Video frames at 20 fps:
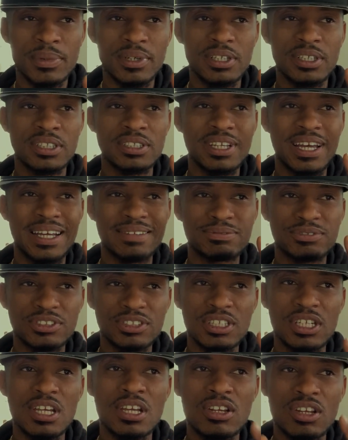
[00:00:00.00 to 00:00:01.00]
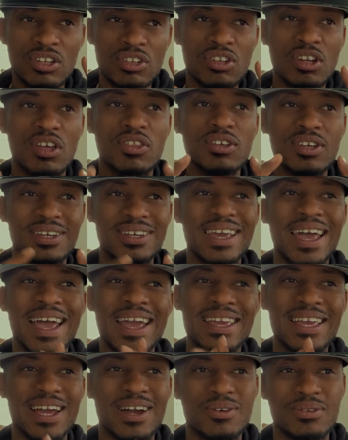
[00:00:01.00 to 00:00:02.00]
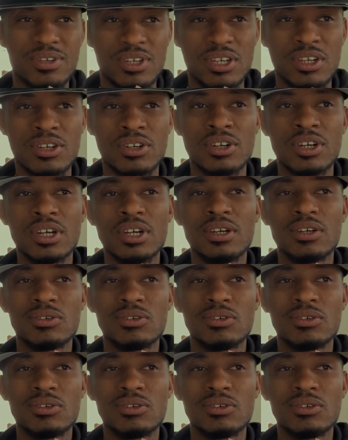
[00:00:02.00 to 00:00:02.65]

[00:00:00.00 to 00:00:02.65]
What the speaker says: because I've seen another guy out here